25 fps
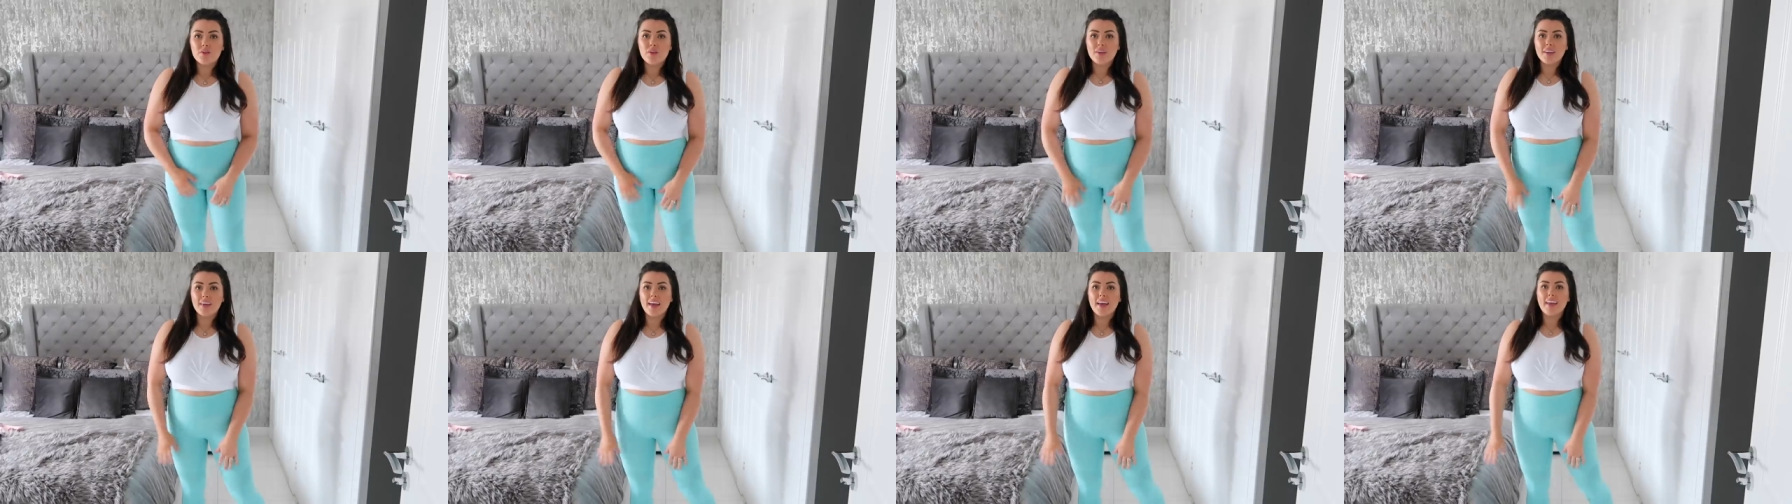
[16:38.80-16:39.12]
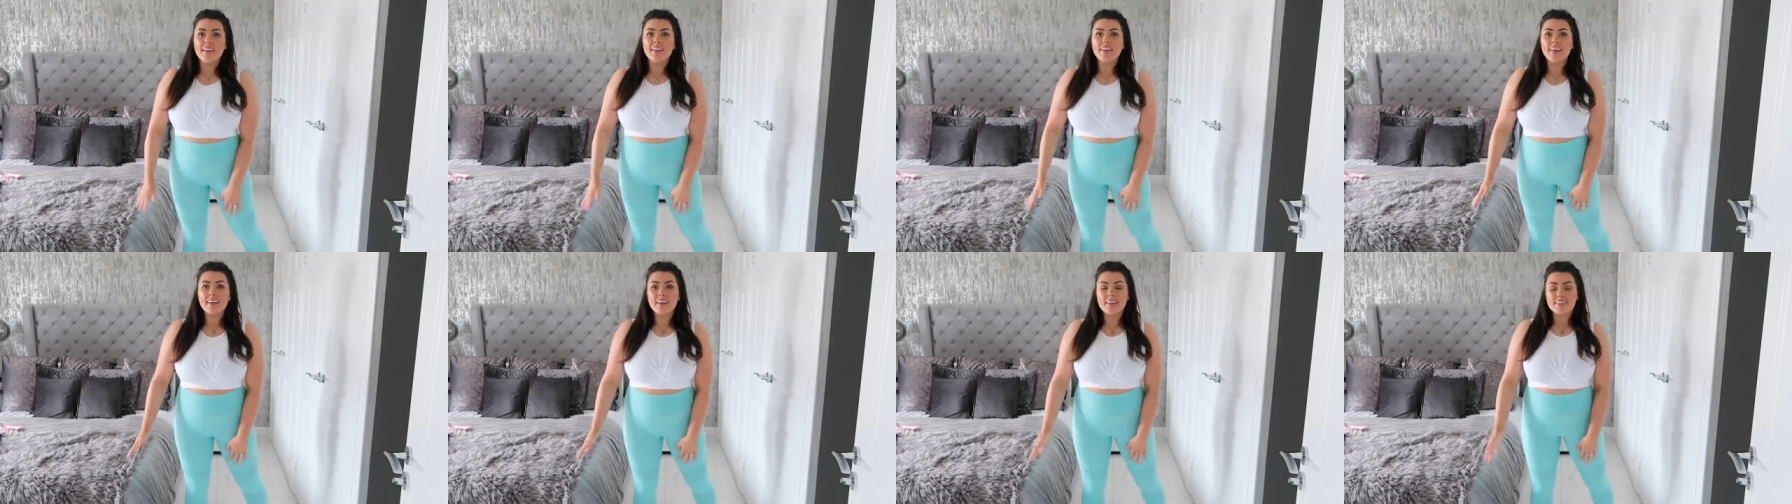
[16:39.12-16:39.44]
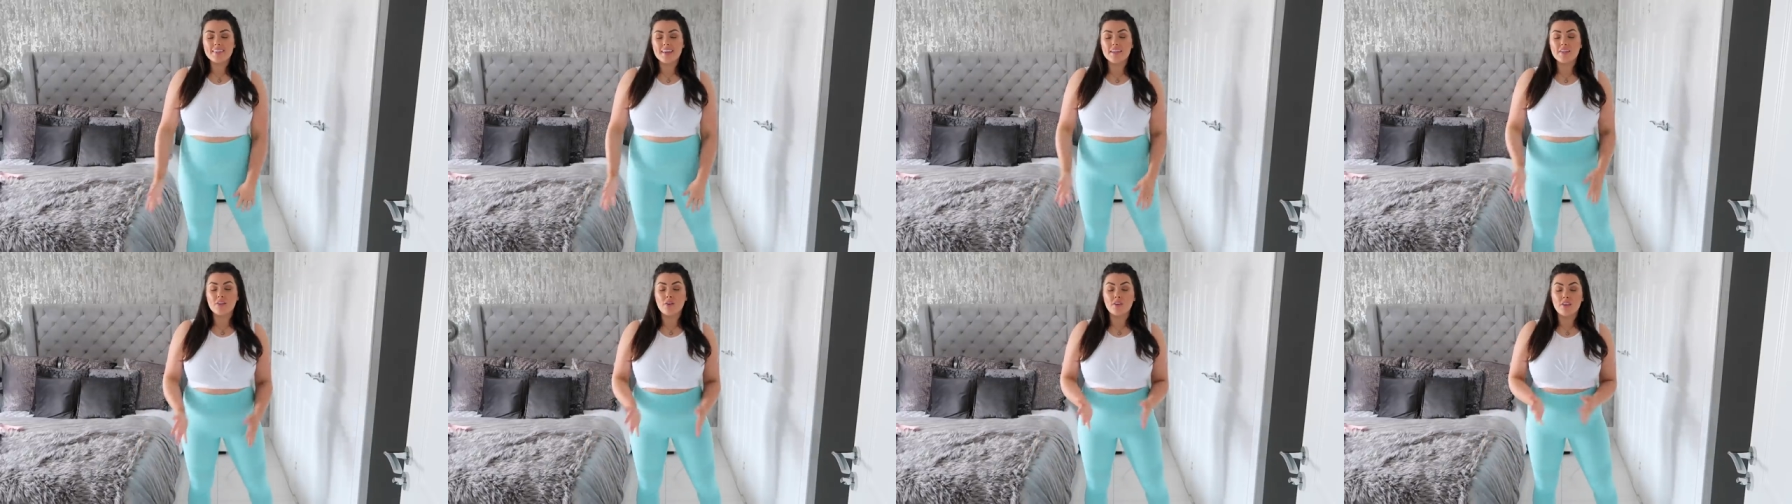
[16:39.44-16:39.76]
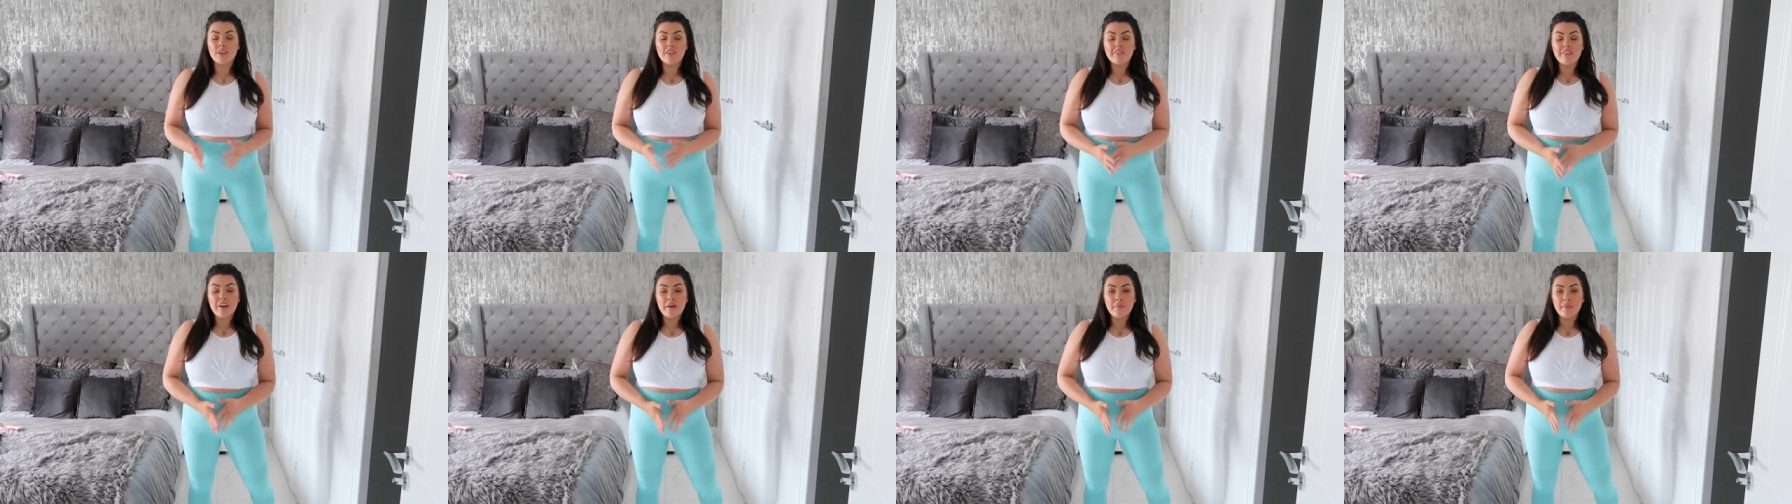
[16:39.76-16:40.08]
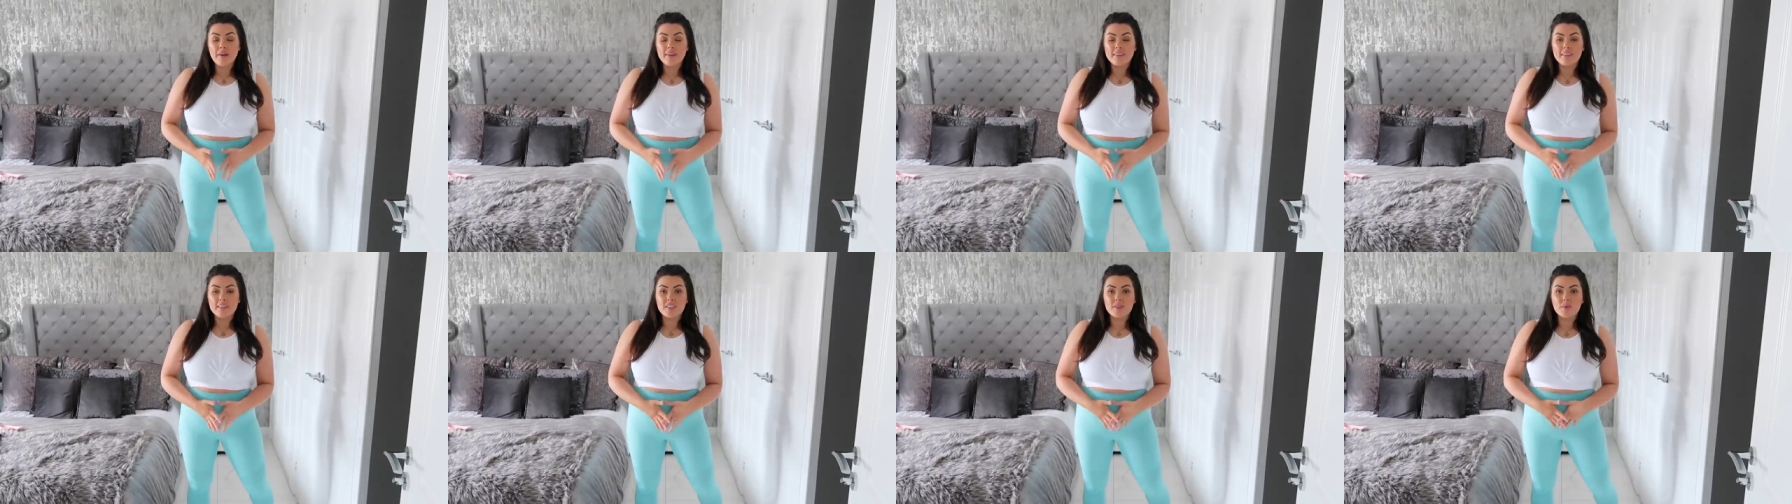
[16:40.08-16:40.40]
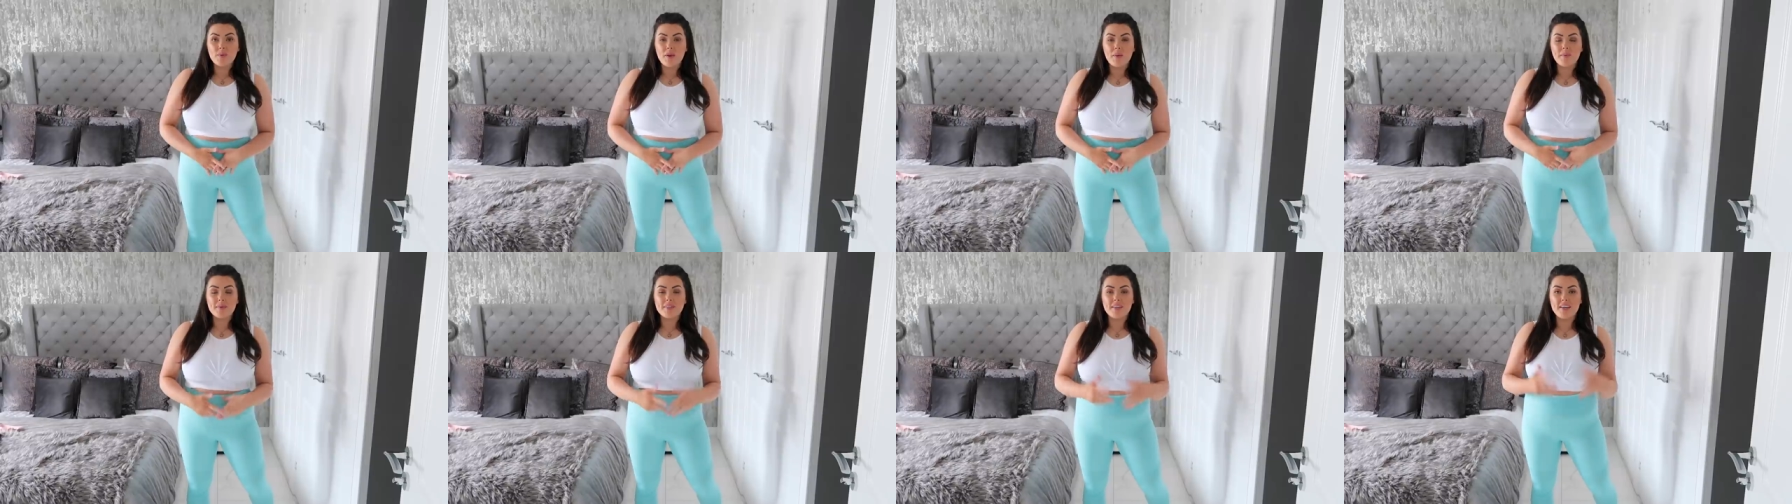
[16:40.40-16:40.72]
So again, like I said, on the
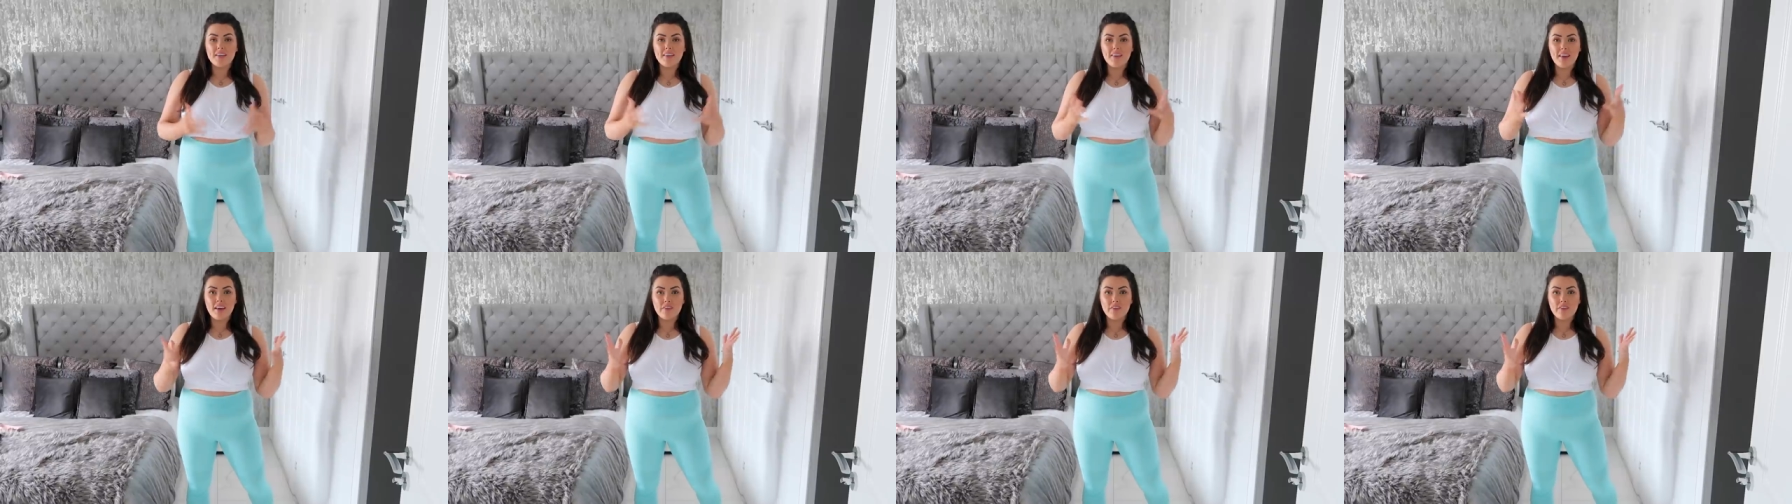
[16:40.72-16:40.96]
Fabletics website,